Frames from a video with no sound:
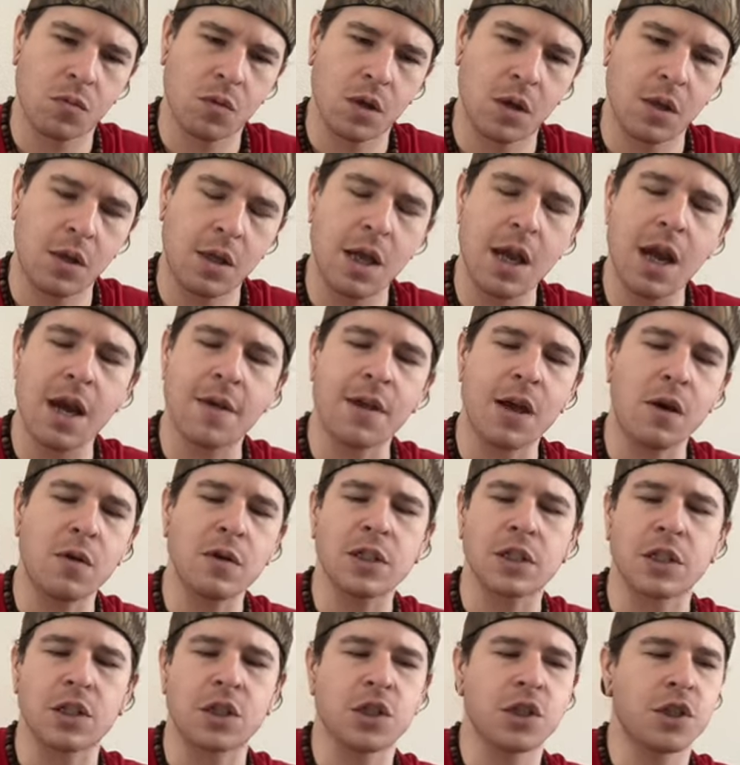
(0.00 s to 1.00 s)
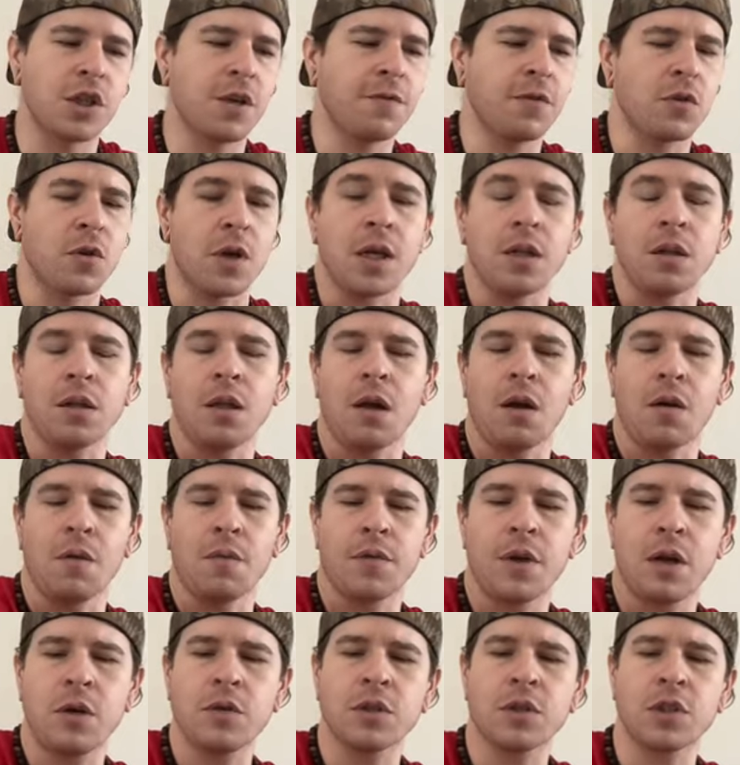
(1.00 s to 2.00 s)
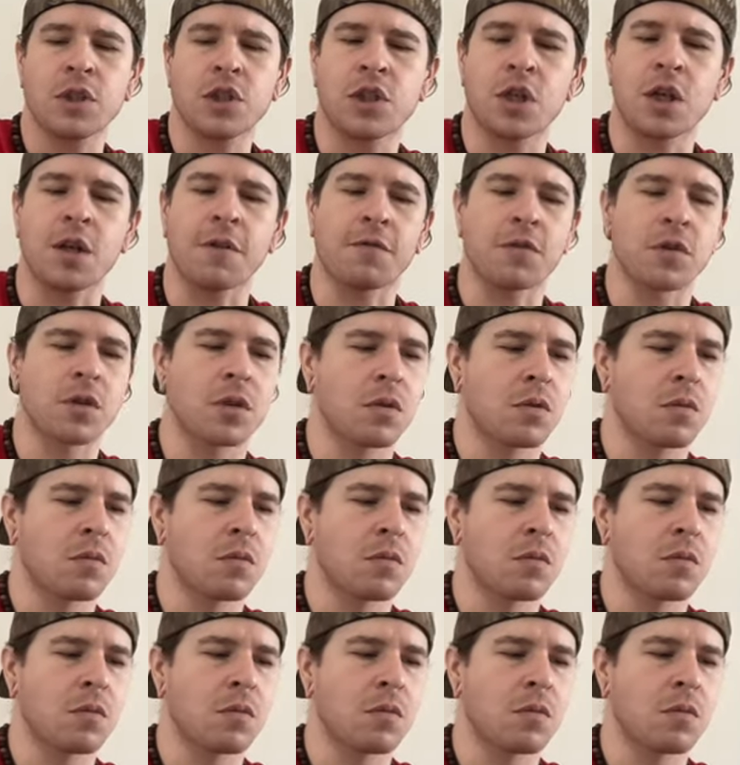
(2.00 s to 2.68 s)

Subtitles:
Yeah, that was a shift right there. That was a shift.